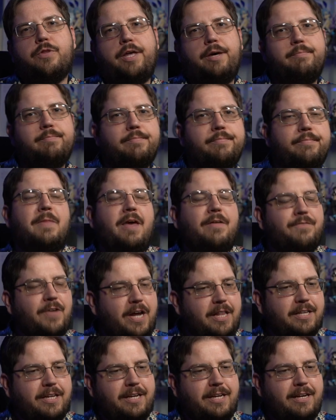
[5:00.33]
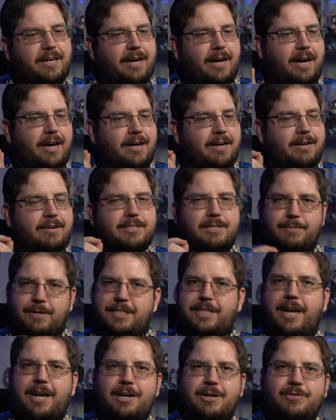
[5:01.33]
them. And finally, some
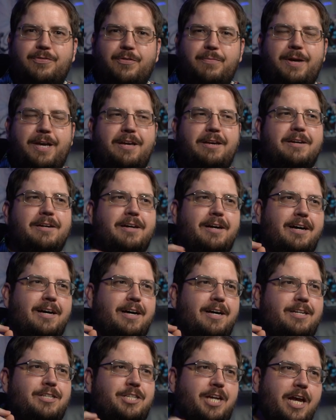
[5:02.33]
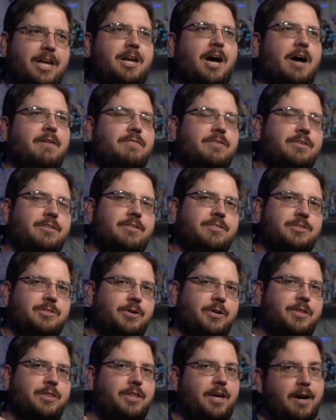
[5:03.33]
exciting news for me. Uh, J Novel,
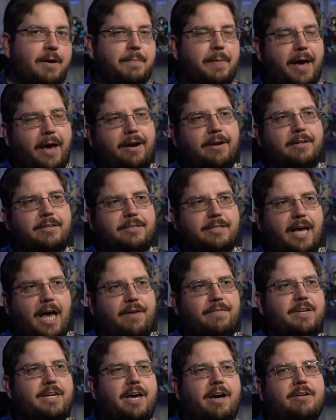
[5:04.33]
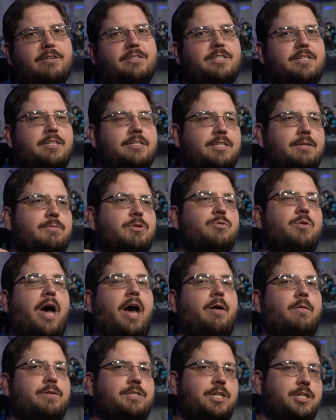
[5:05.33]
during their panel, have announced some new
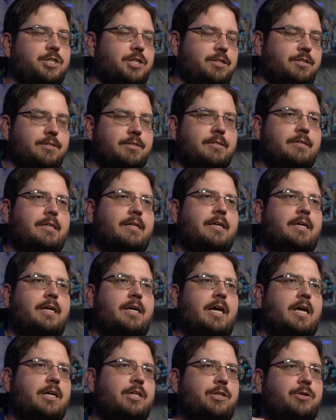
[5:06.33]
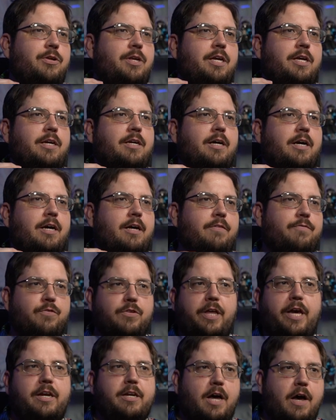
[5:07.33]
acquisitions including uh, for
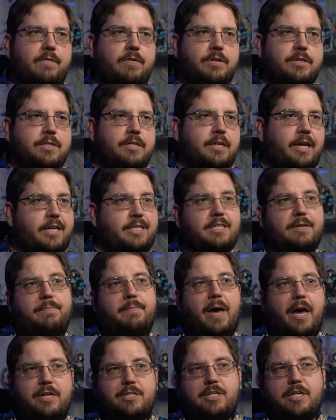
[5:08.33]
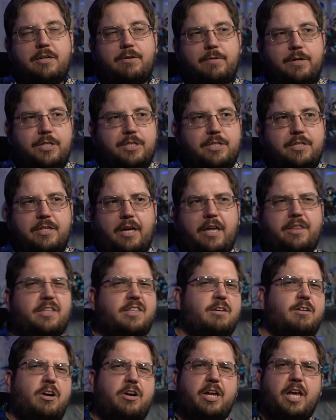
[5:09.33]
light novels, Knights and Magic, which I thought
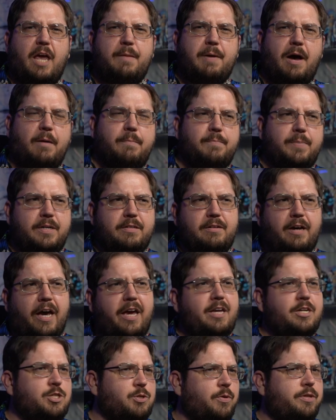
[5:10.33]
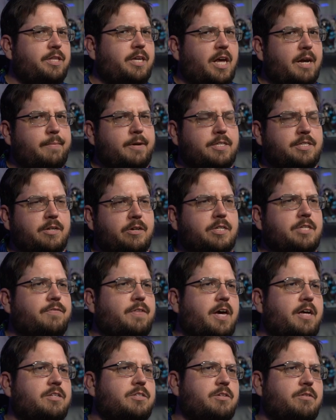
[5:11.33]
that already came out, but I enjoyed the anime series of
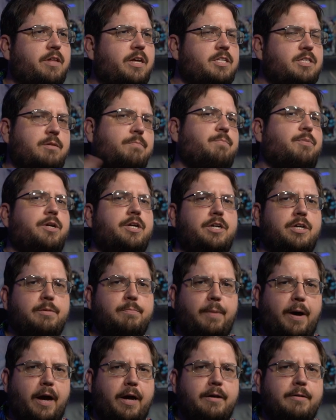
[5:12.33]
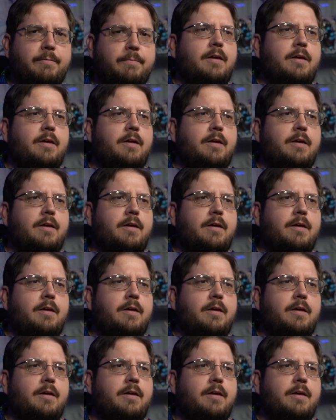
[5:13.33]
that, so that's a pretty good buy.